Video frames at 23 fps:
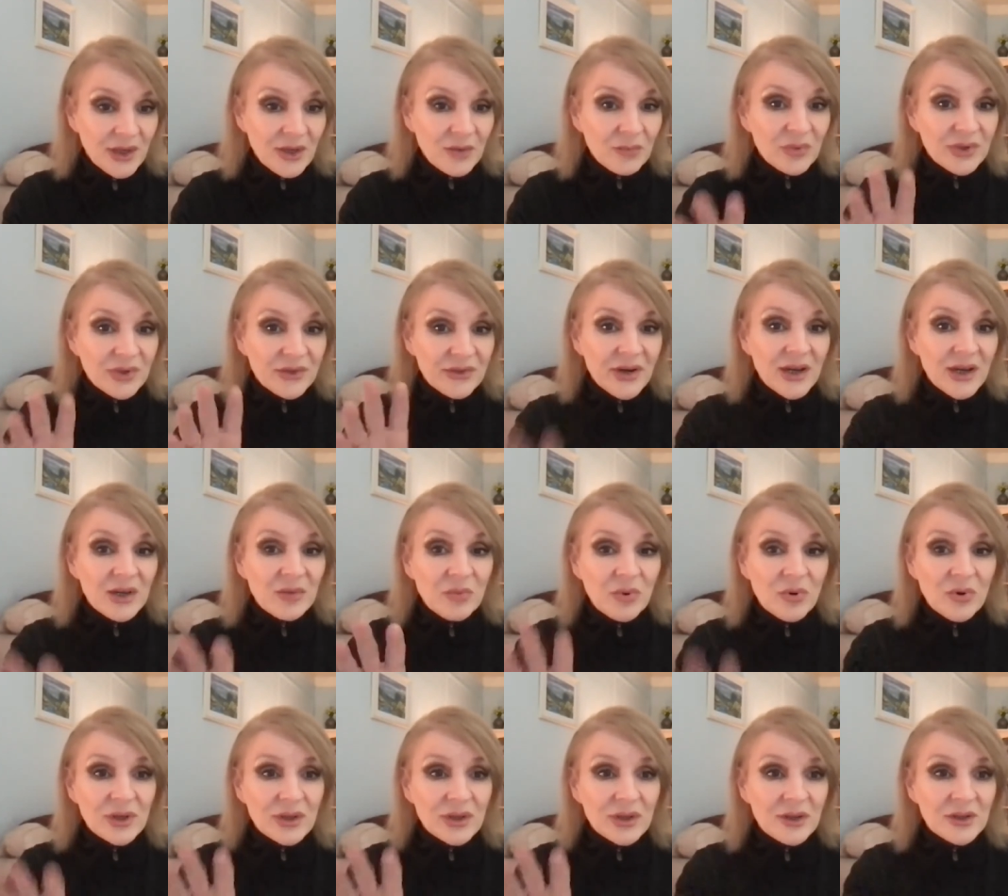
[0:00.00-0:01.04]
But it's very
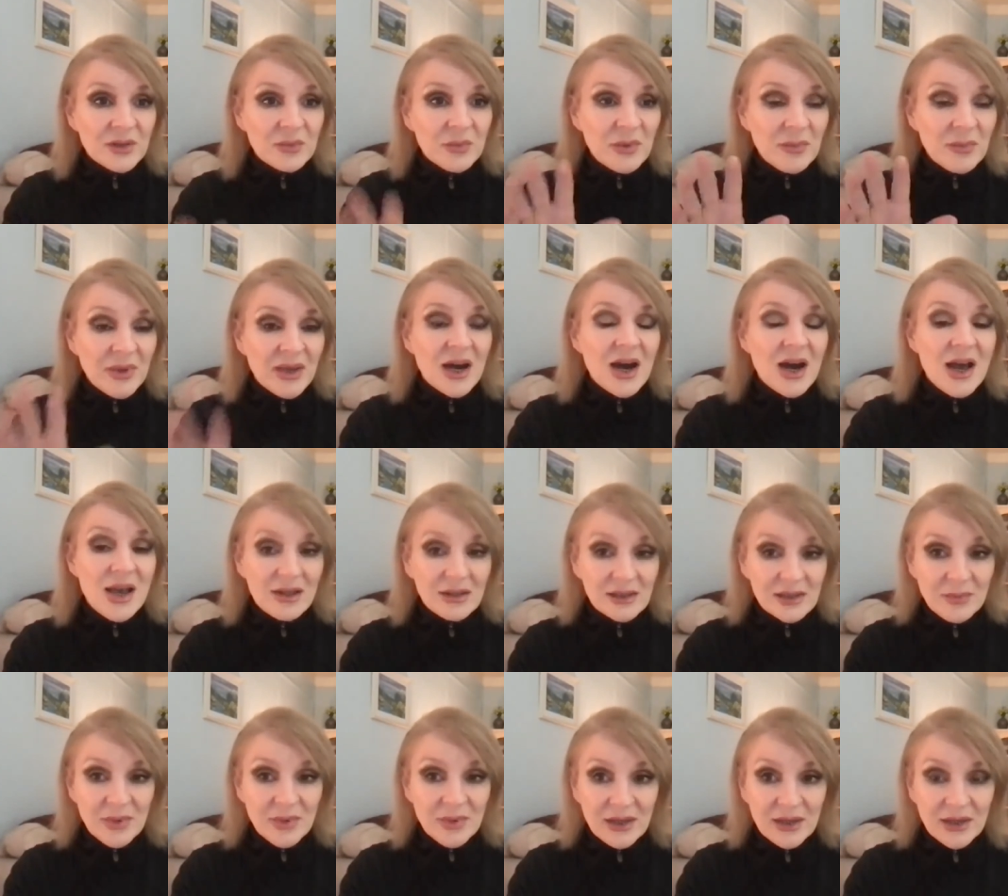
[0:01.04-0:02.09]
important not to be beguiled
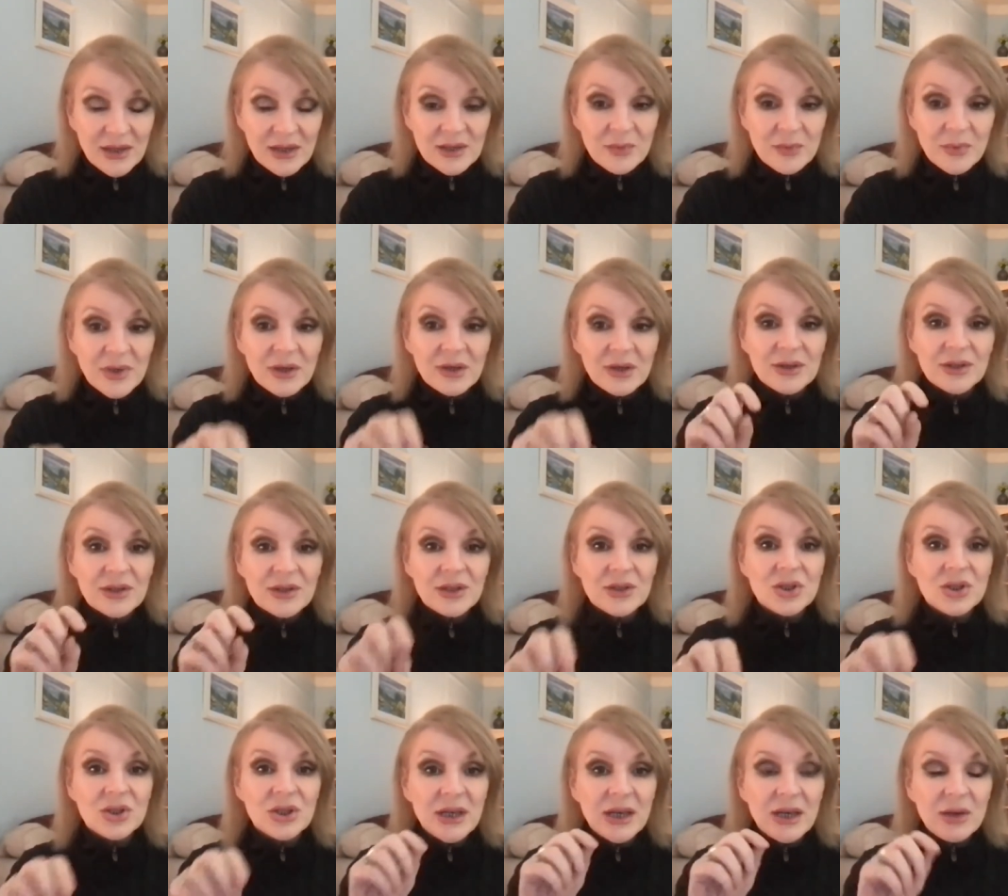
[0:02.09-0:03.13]
by these because the
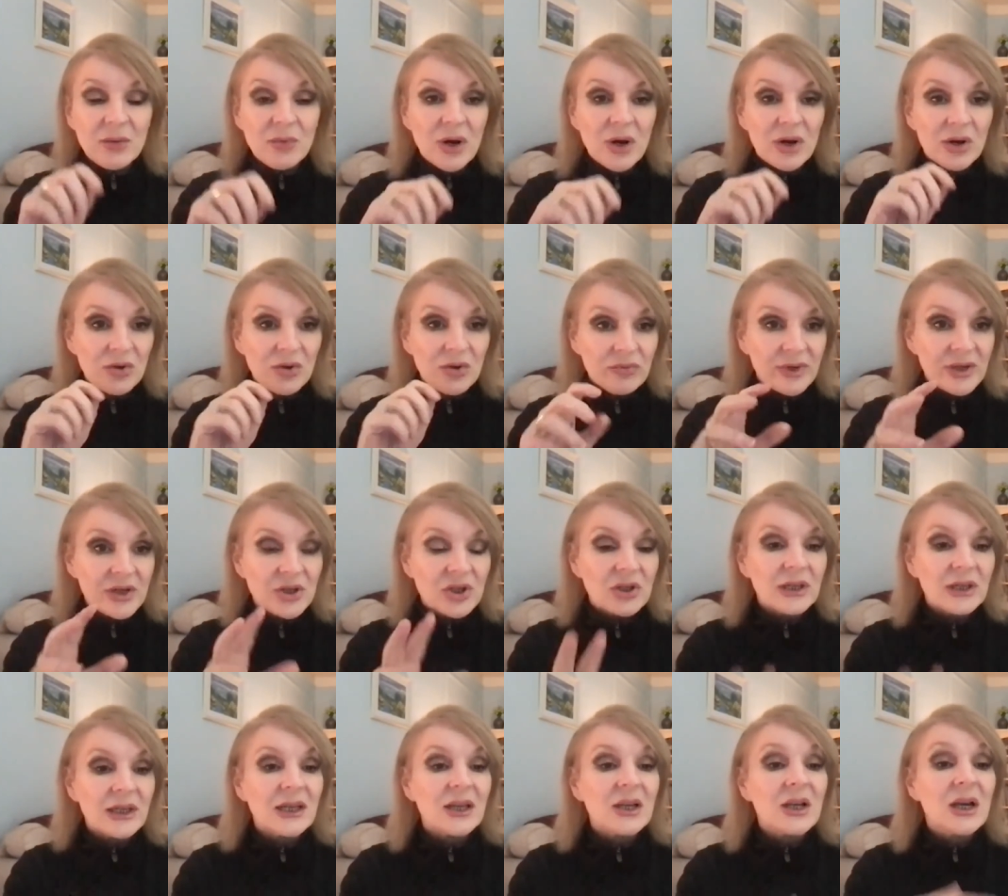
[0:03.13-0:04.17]
Shi were
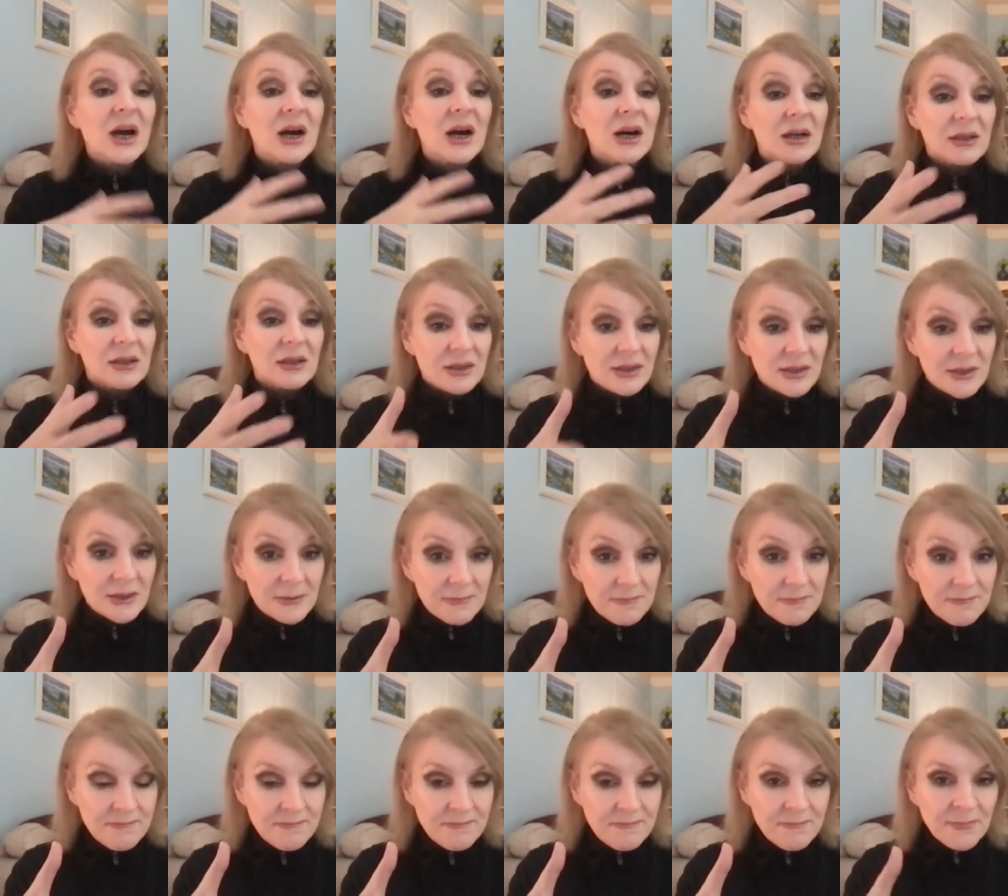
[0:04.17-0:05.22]
originally gods.
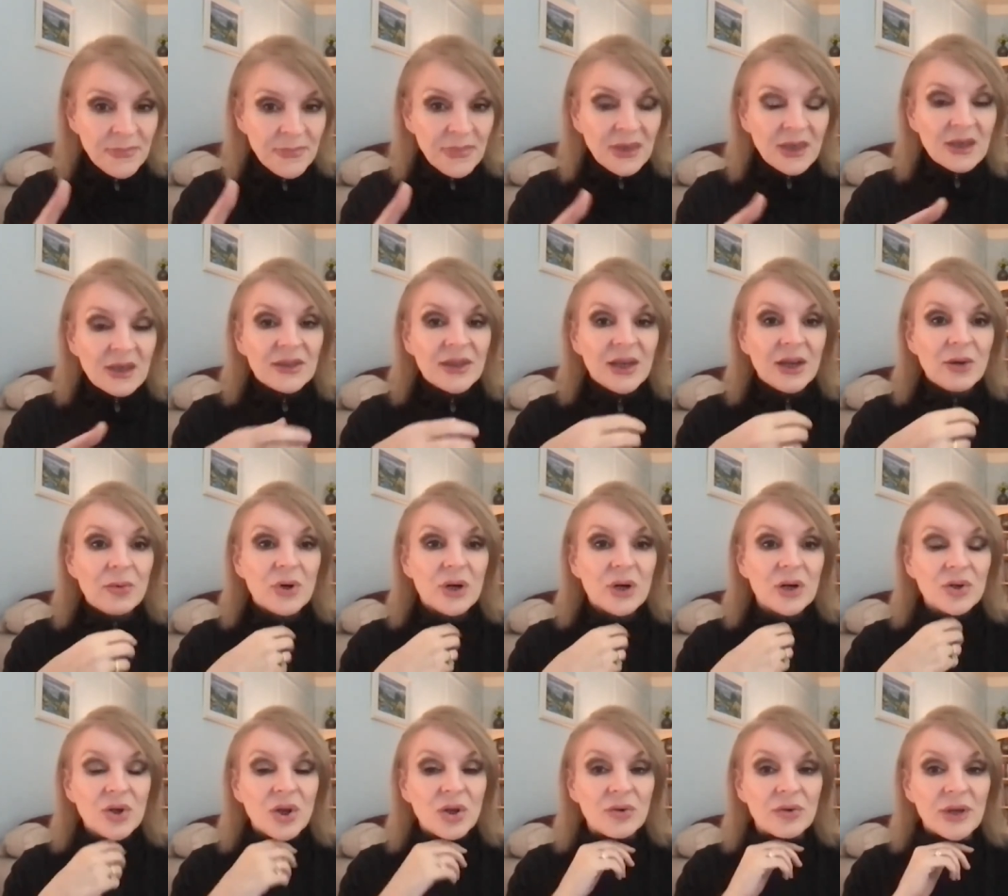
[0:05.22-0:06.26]
They were
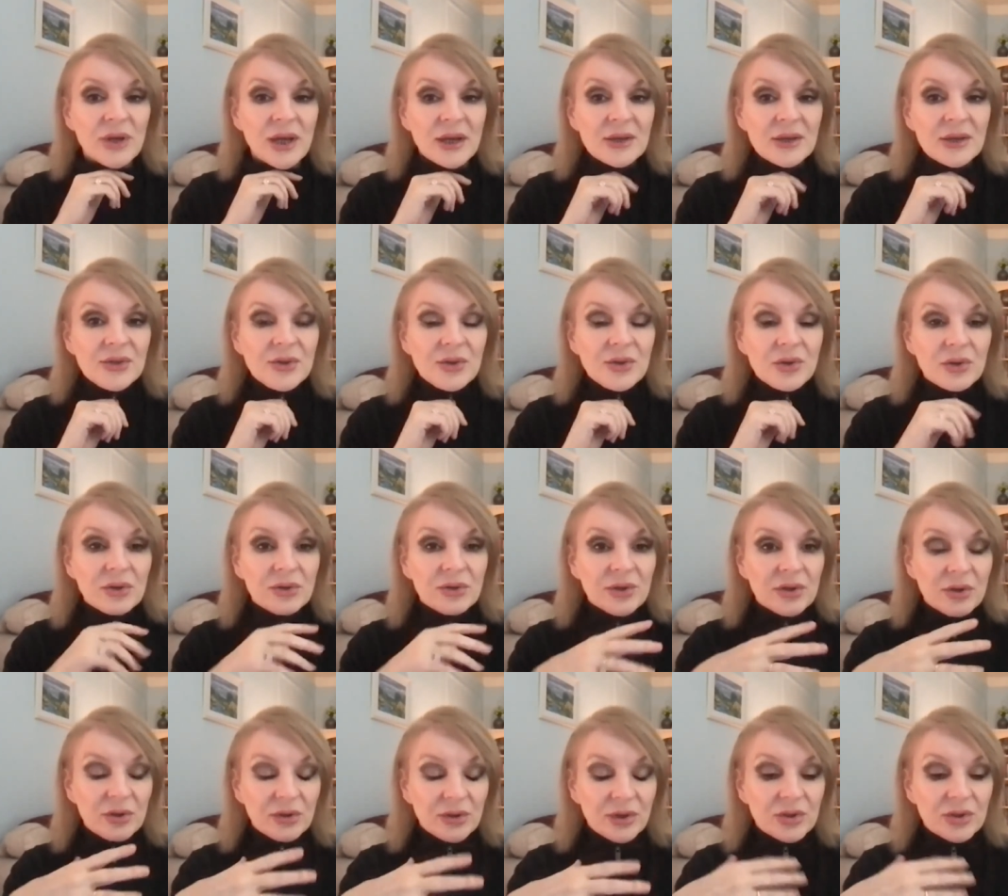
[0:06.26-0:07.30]
known as the,
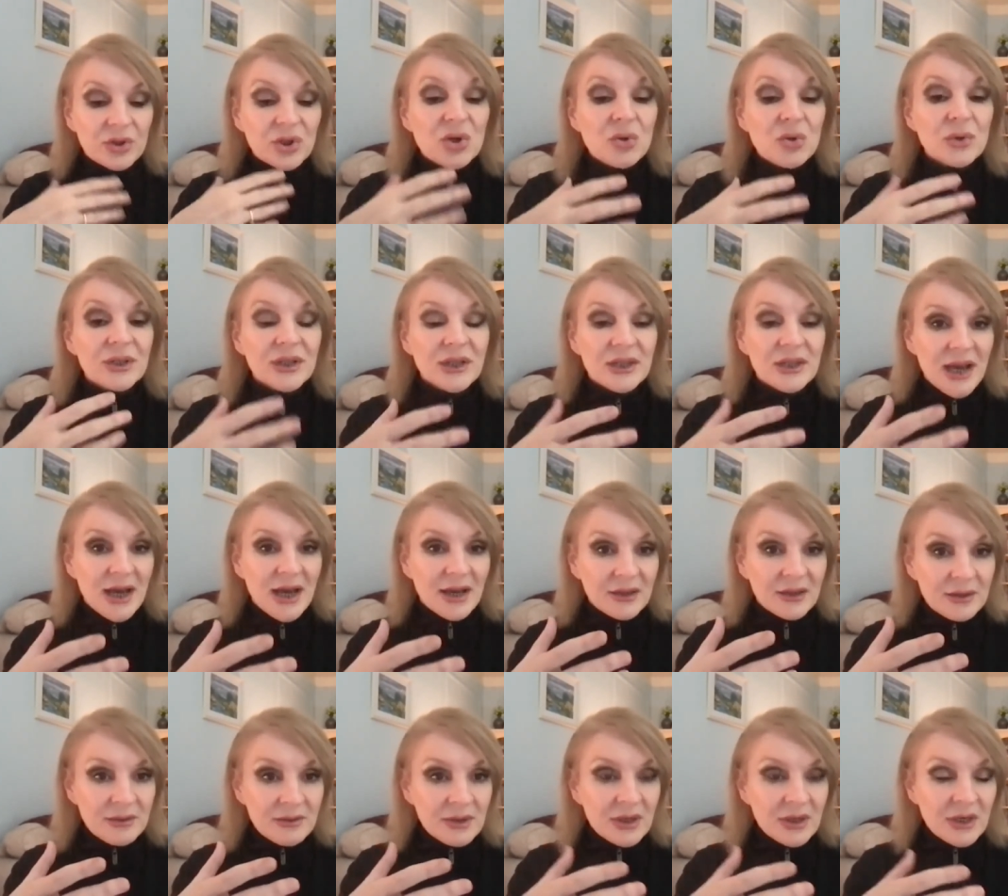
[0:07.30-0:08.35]
the, the Tuatha Danann,